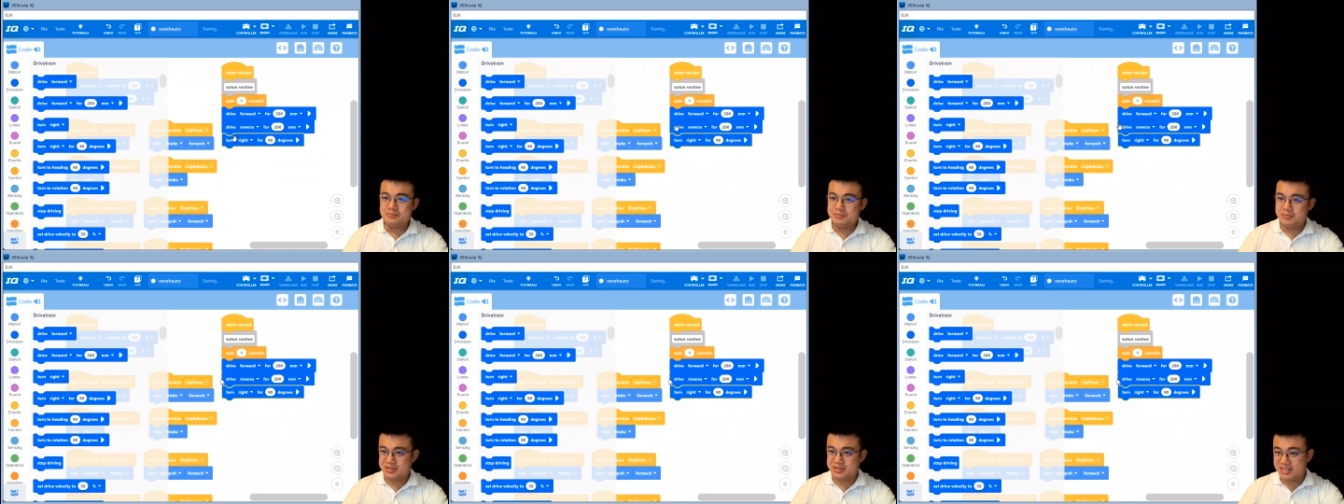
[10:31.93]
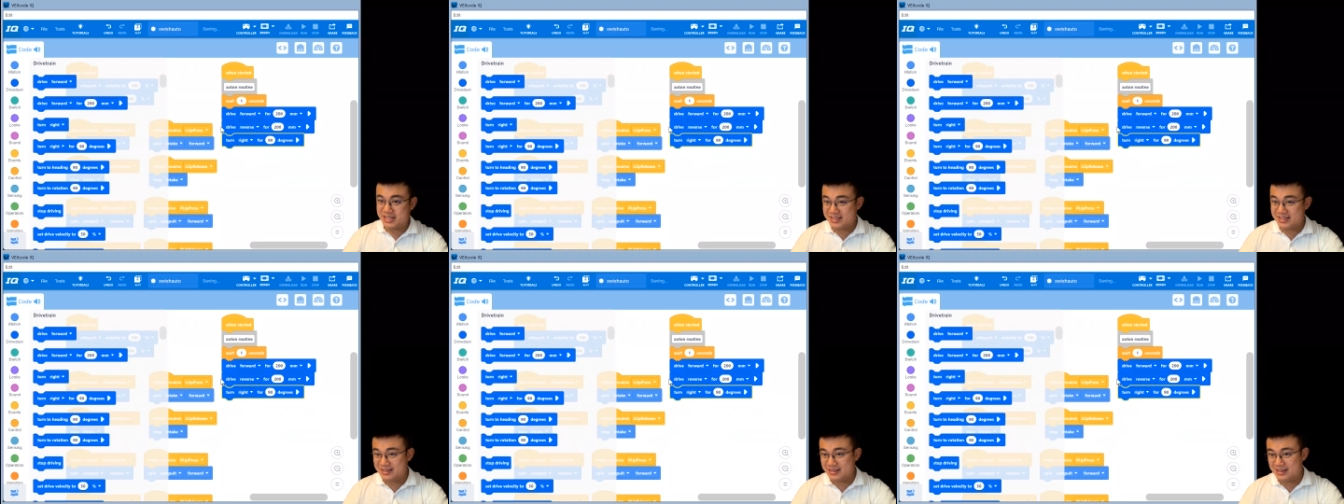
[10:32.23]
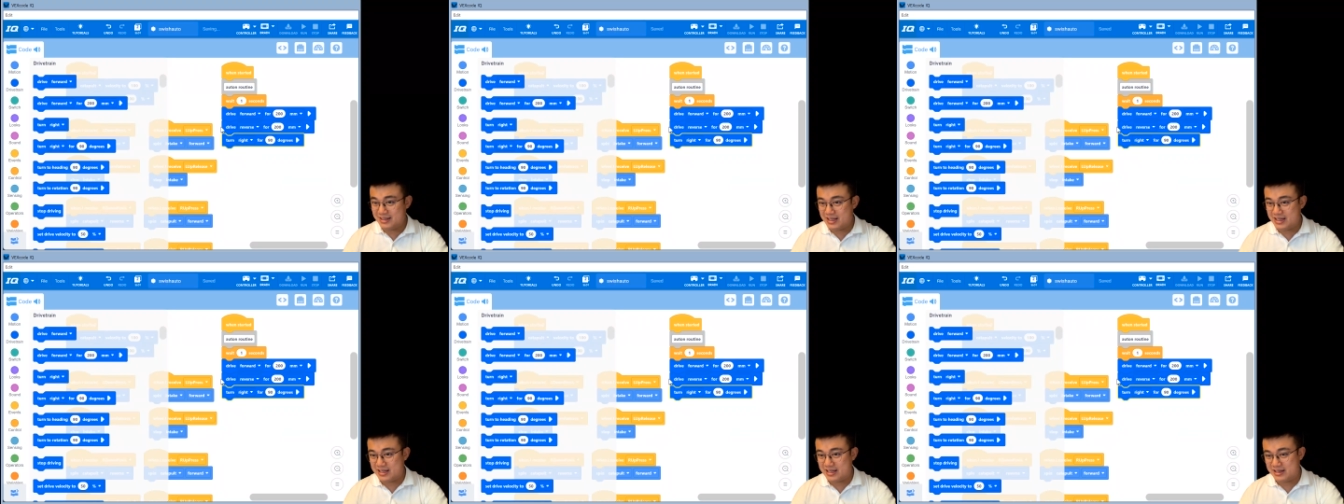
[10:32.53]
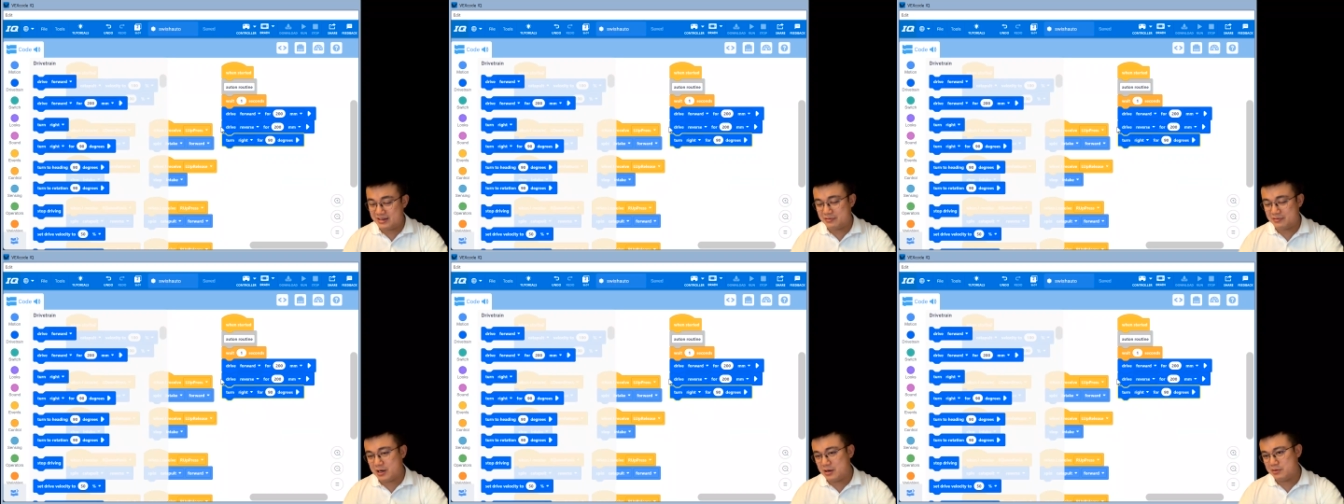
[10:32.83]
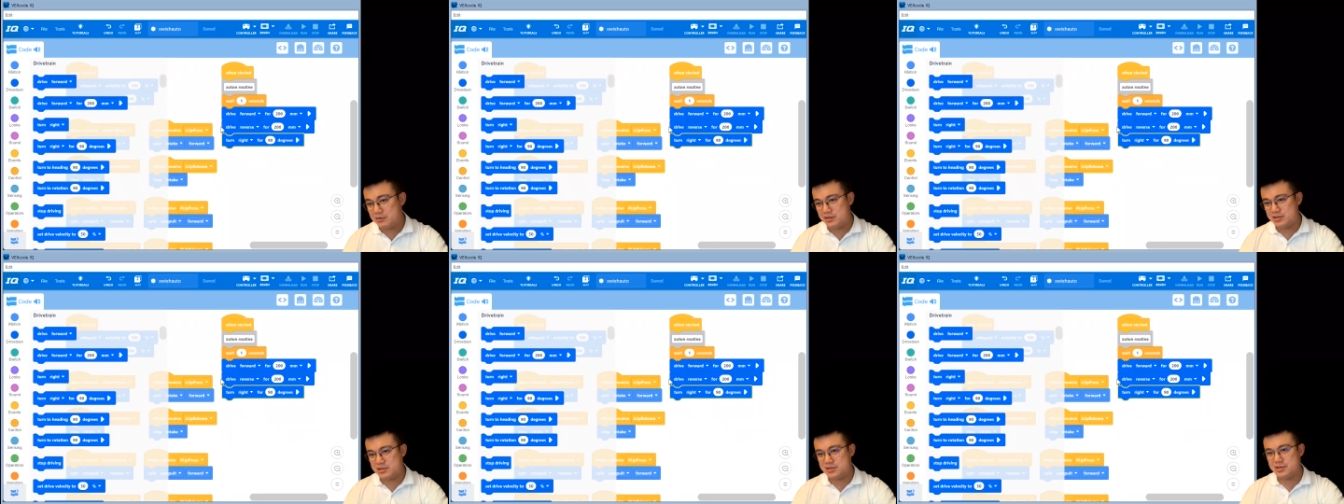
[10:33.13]
But then, if I
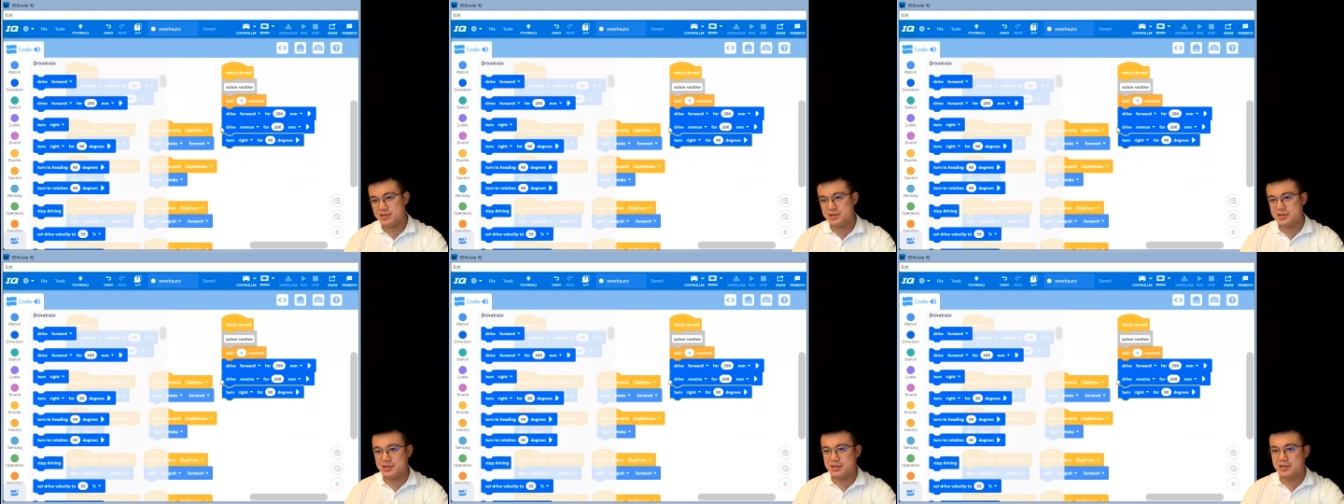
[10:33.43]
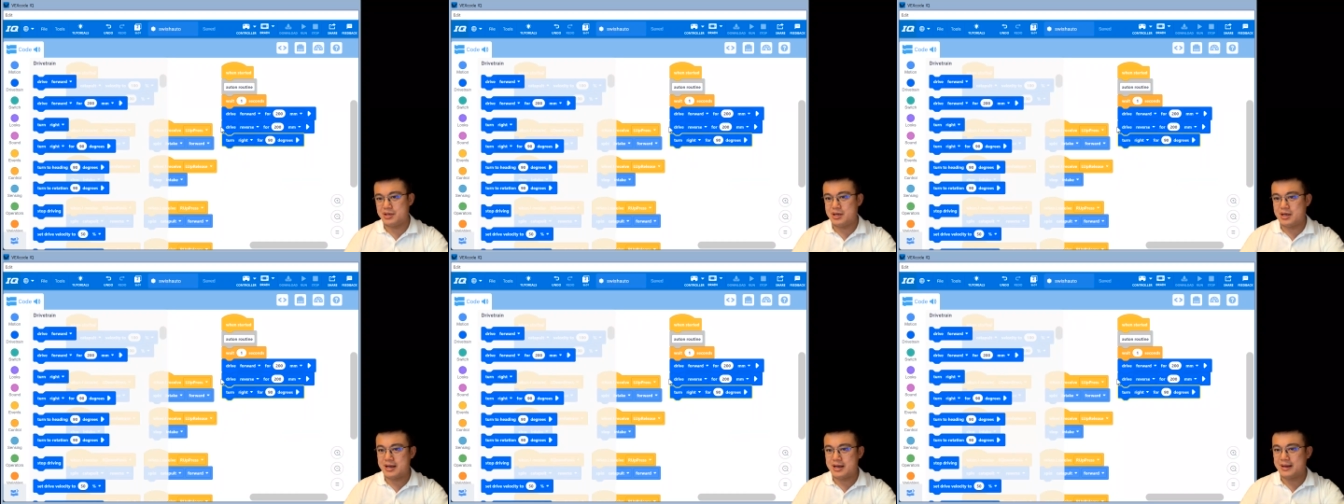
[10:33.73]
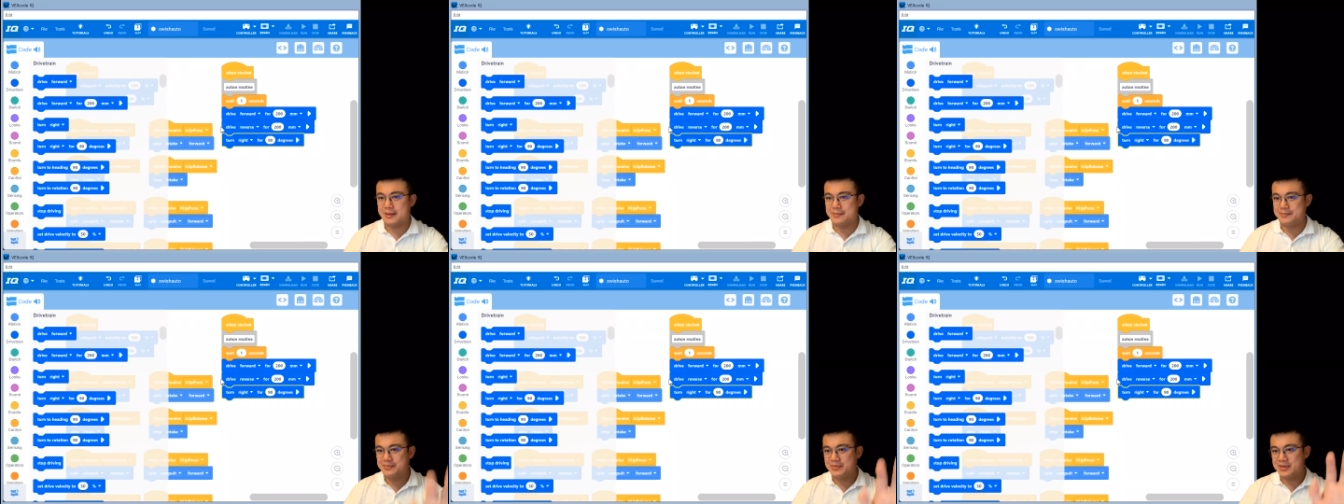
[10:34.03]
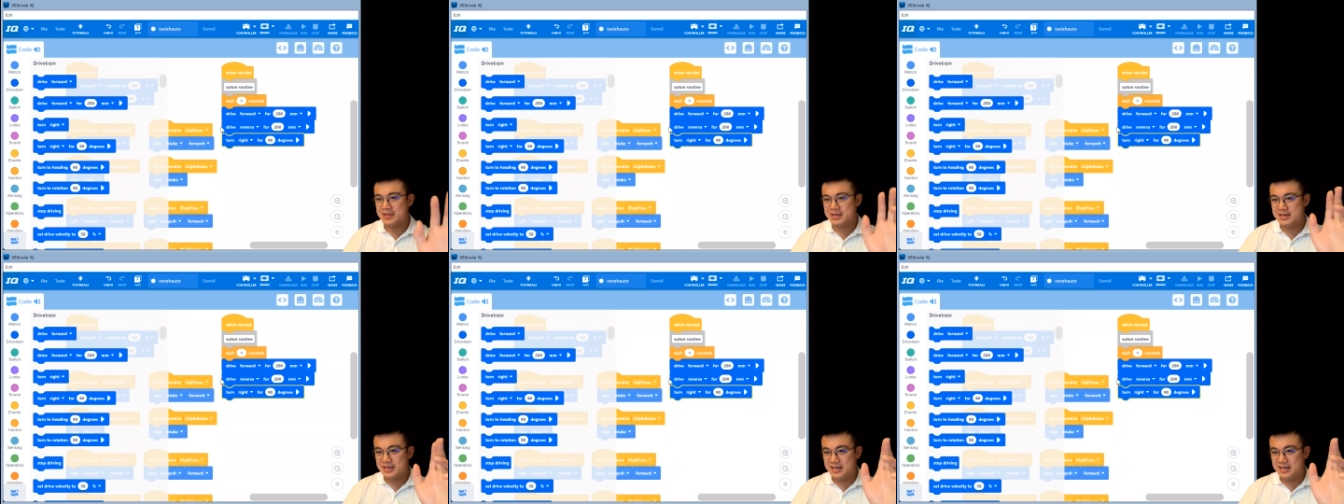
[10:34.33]
want to um,